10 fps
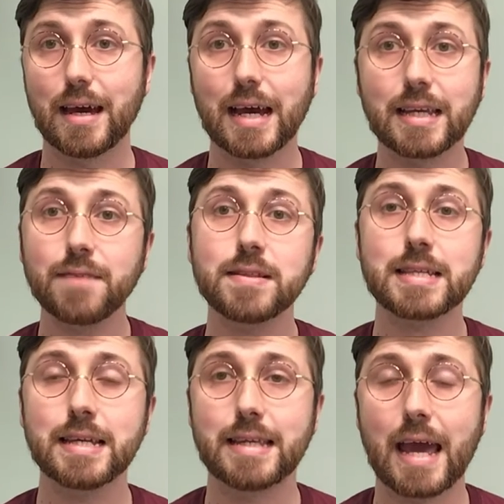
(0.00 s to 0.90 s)
And even
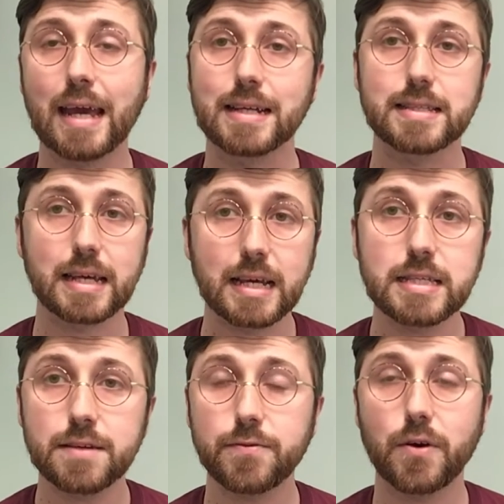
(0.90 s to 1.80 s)
today, it's
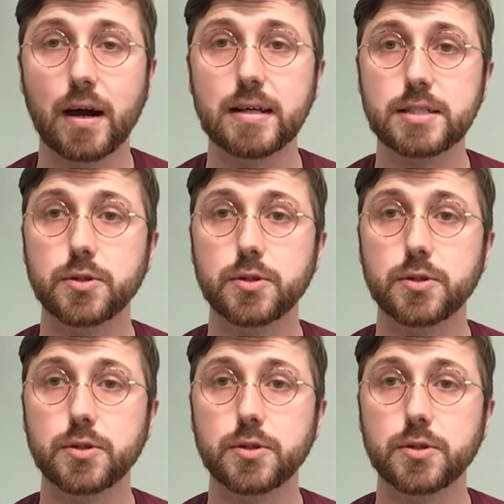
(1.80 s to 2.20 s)
easy for us